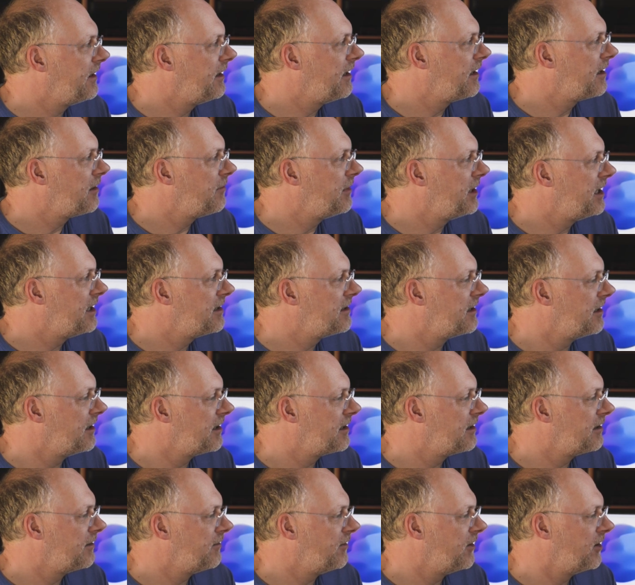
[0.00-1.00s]
the other mini
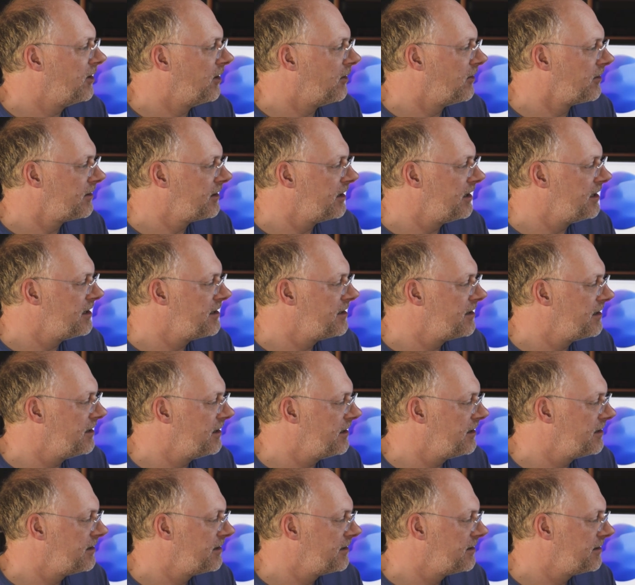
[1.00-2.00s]
synth that we've got is
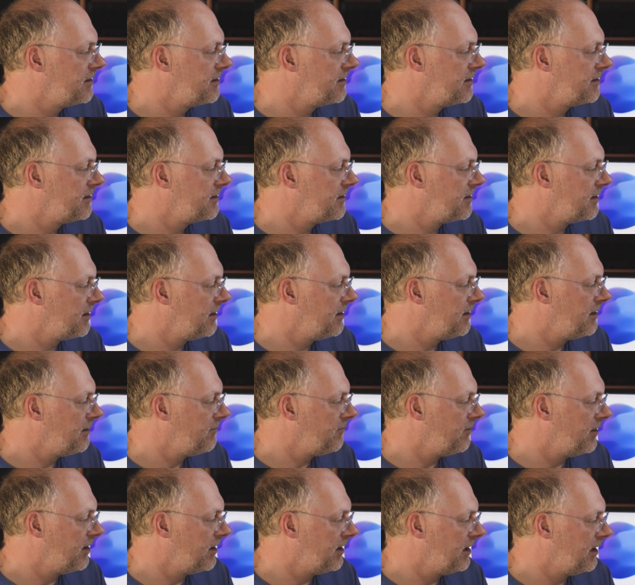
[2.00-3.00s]
this
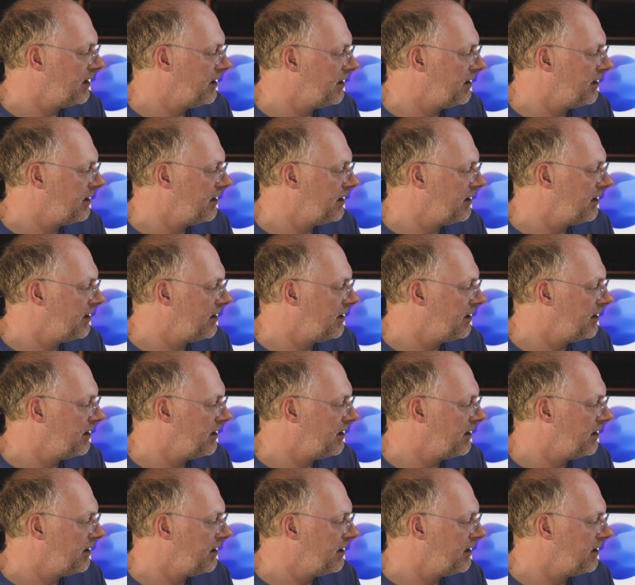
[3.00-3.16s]
lovely